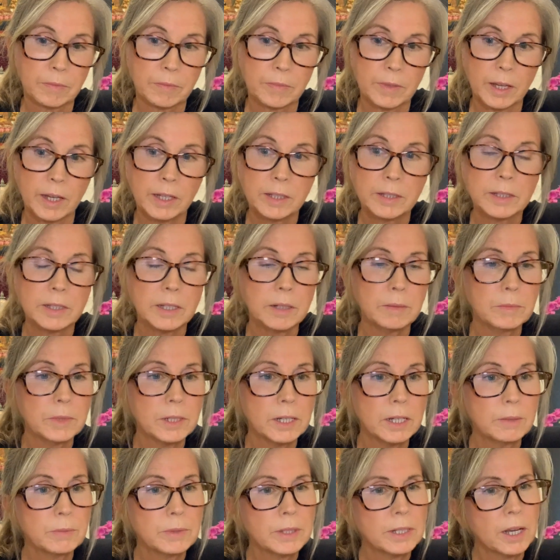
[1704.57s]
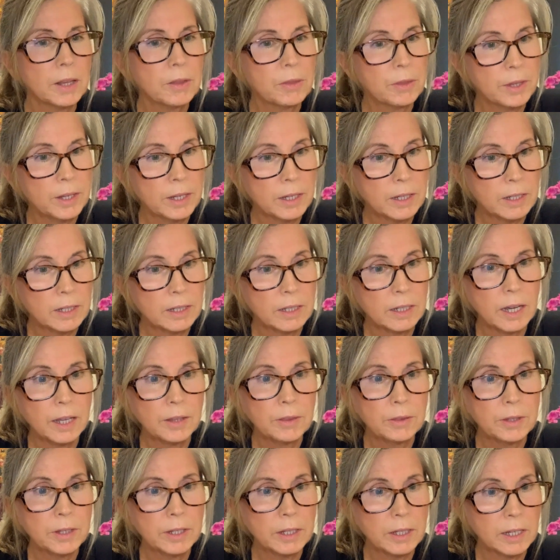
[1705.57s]
And sometimes, and I
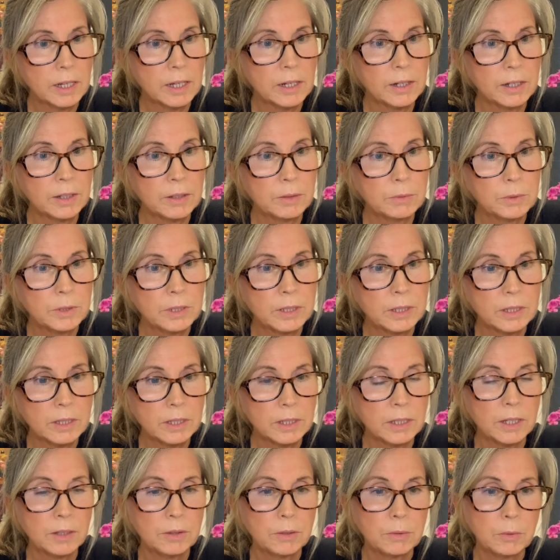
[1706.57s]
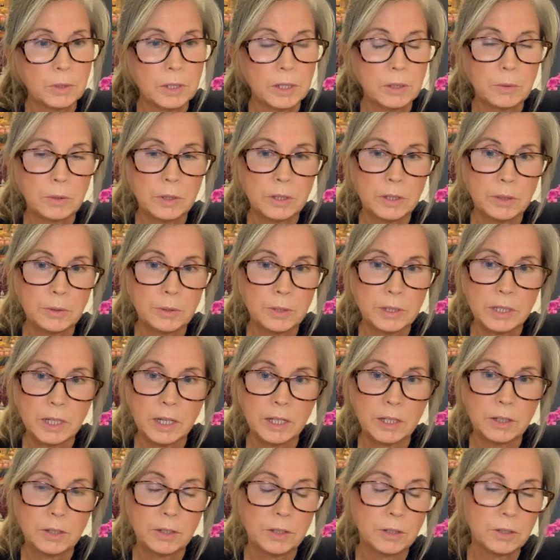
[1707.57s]
think, Gary, was this the other week where you were
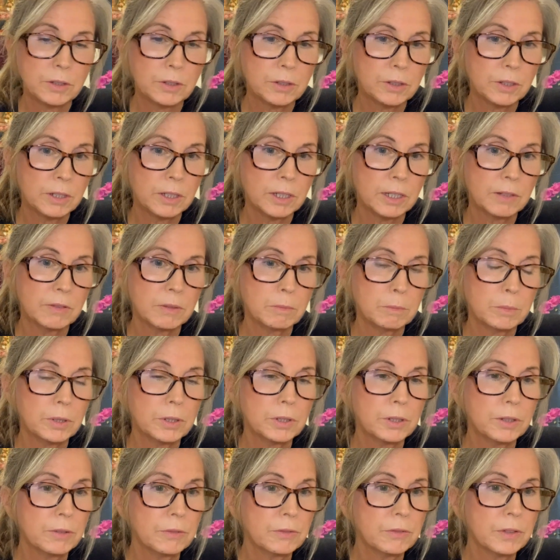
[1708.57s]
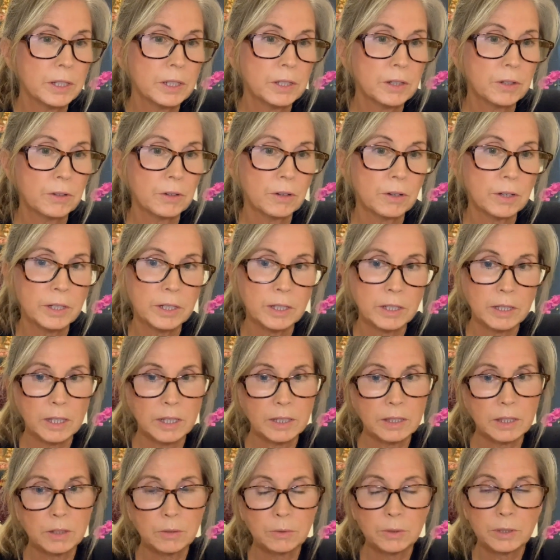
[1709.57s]
saying you couldn't even put your finger on it? Like
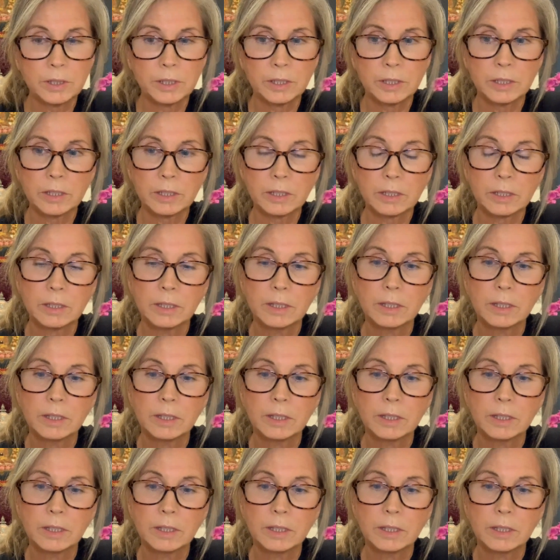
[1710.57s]
there was just,